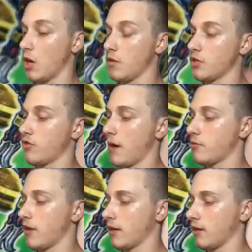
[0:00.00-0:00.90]
with Scrap
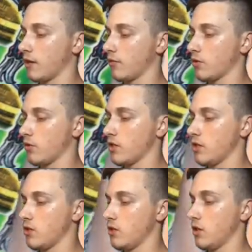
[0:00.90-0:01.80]
Dragon, that's for sure. Is it a
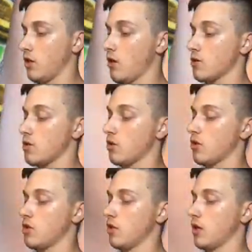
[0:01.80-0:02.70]
tuner? No, it's not a
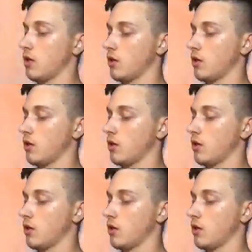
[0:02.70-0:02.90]
tuner.